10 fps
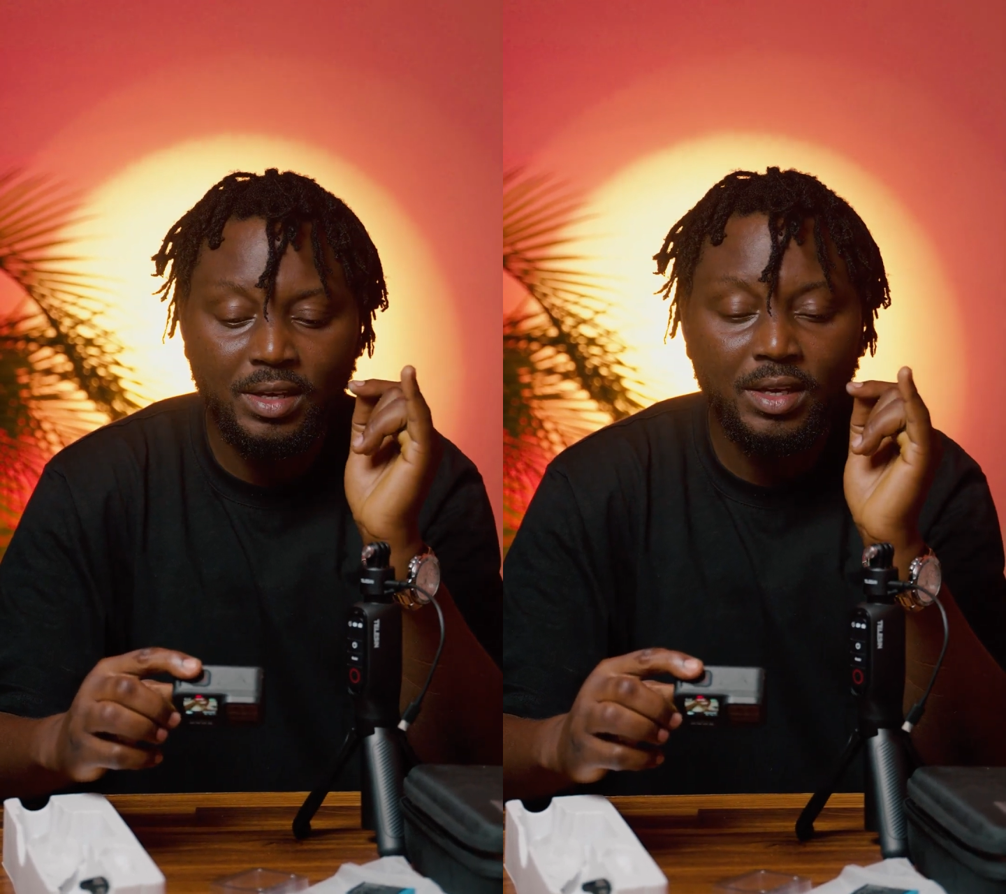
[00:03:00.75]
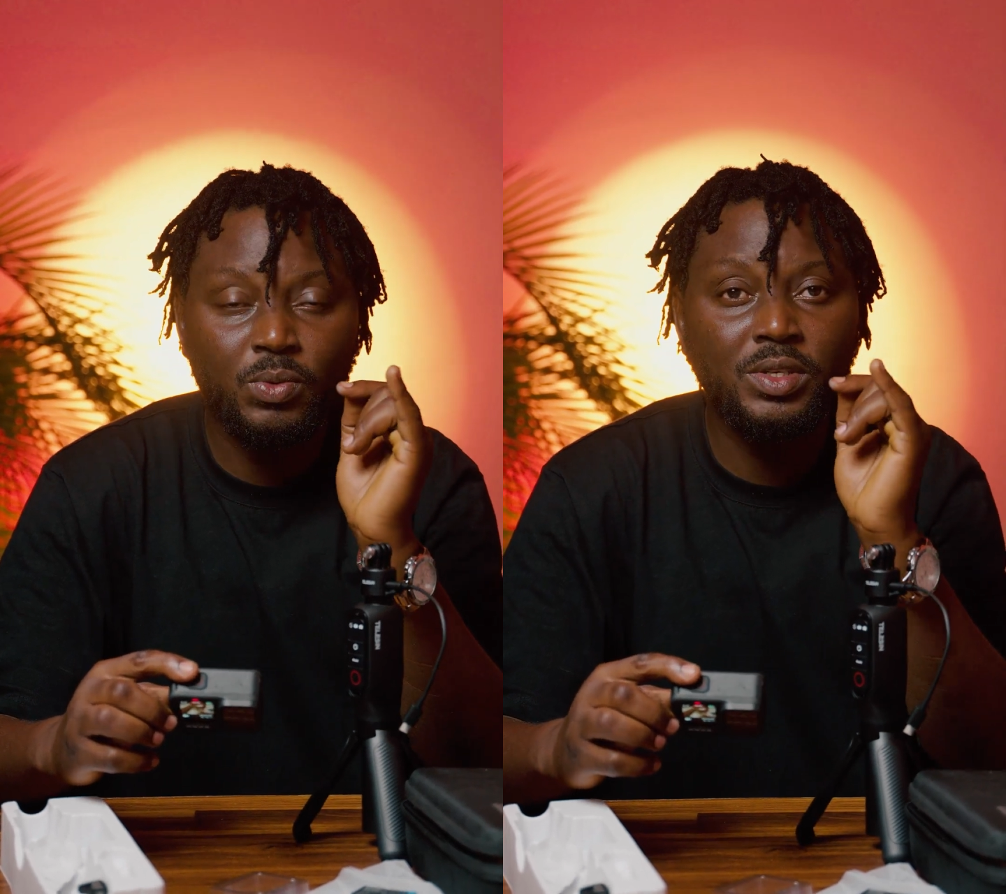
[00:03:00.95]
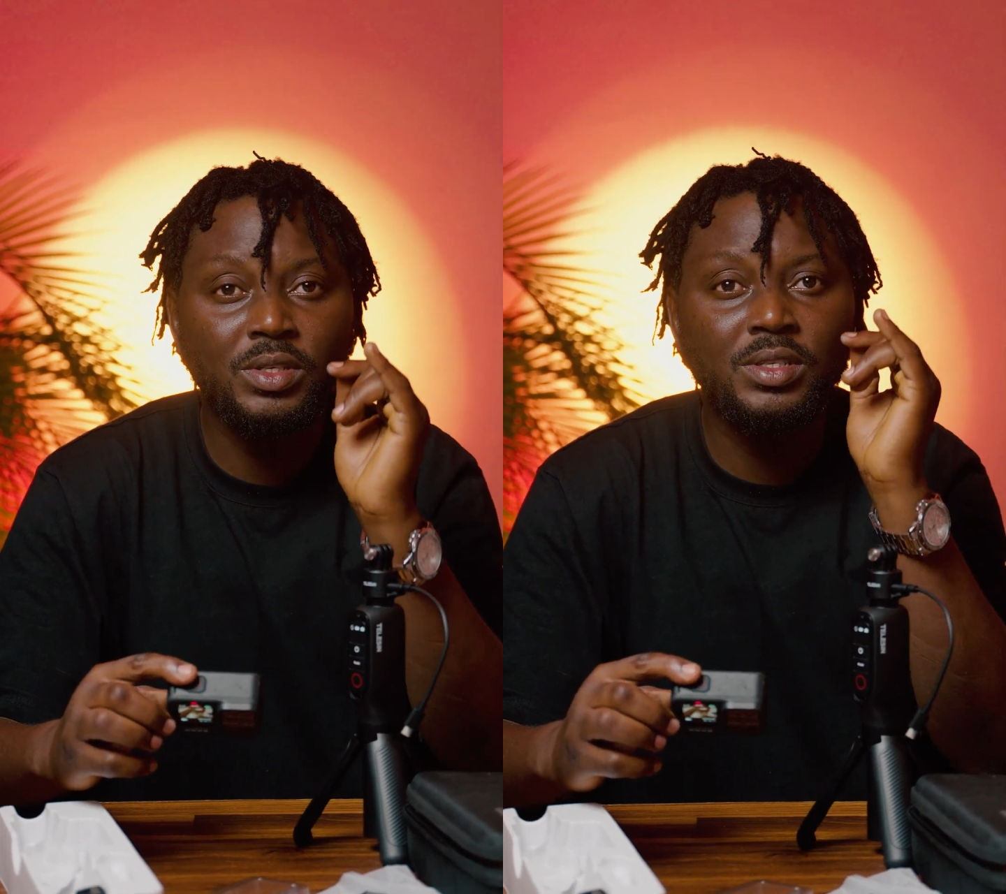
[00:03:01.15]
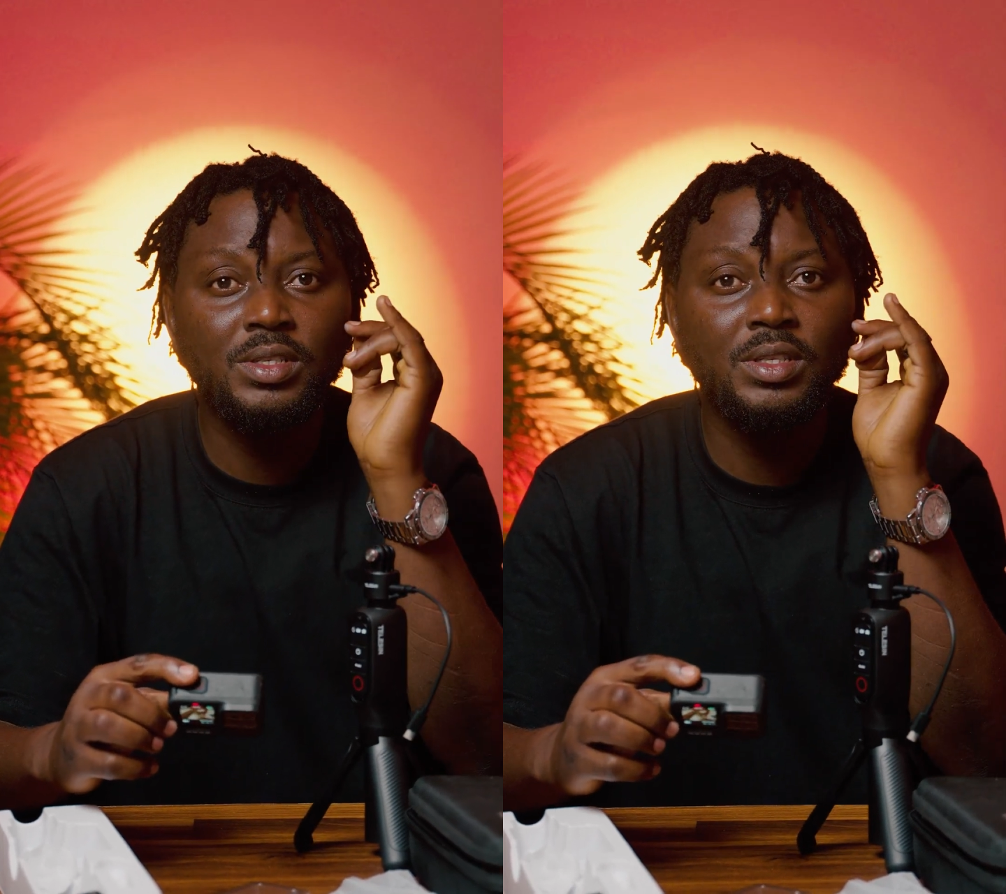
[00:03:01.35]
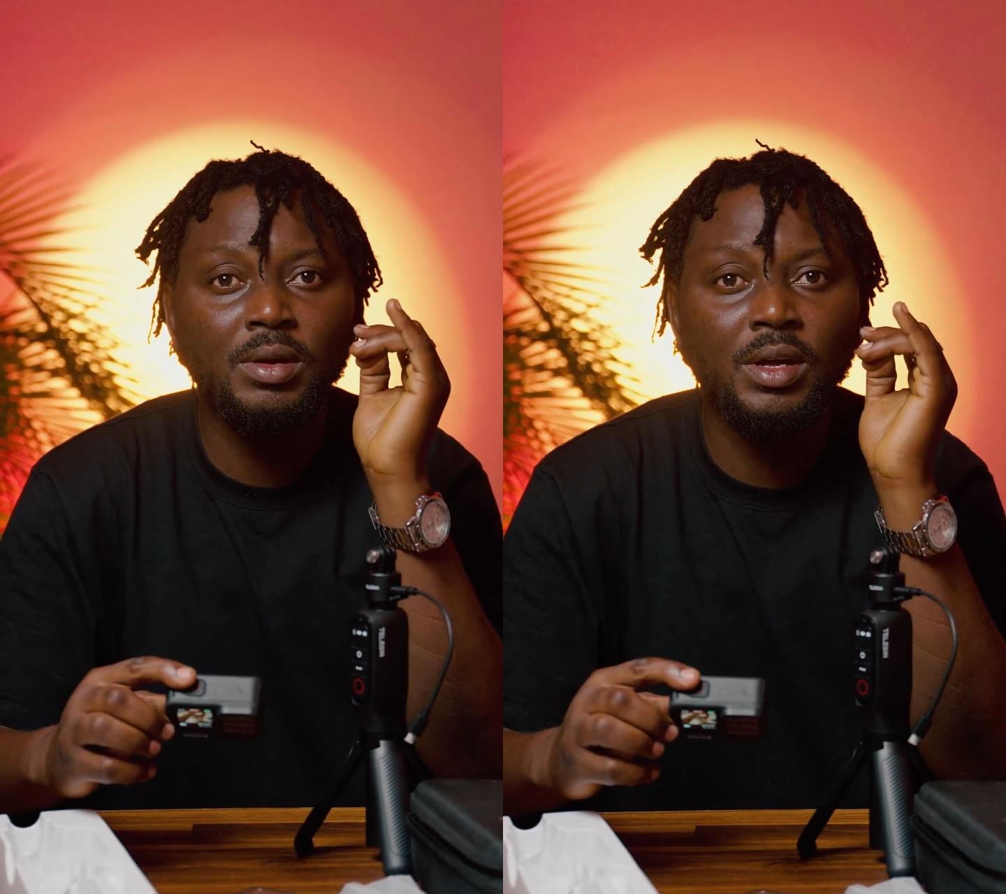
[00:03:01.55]
it wasn't
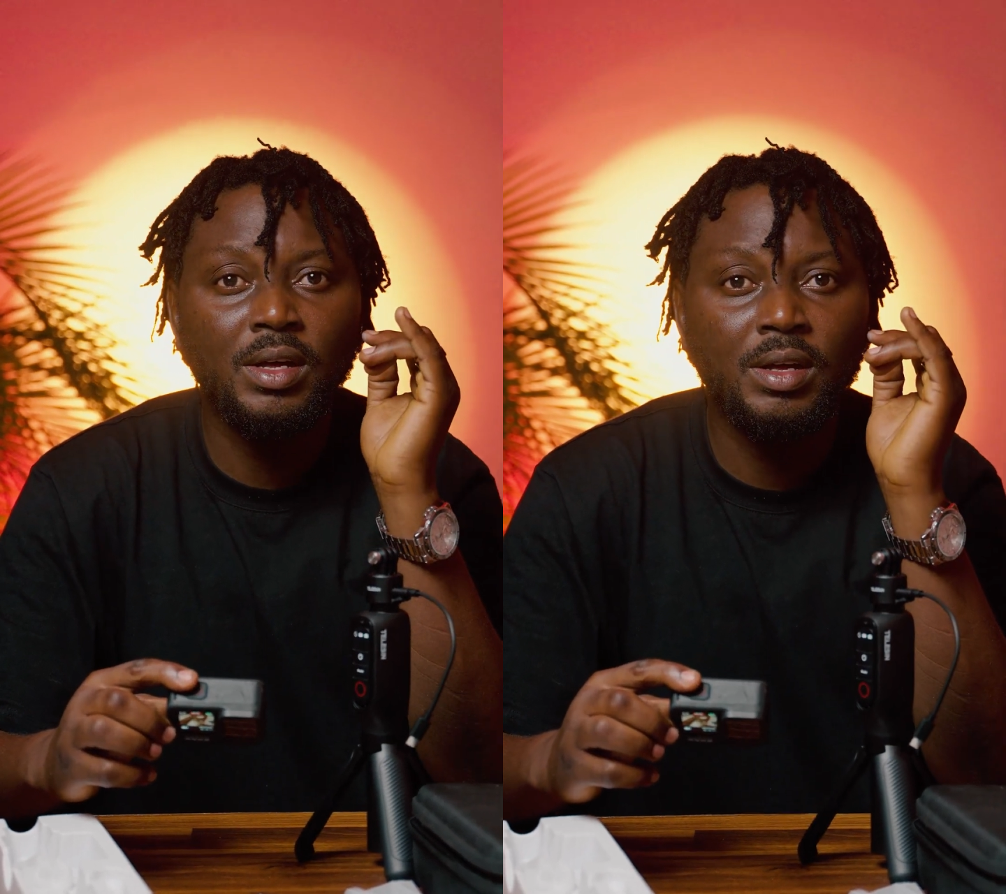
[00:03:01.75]
the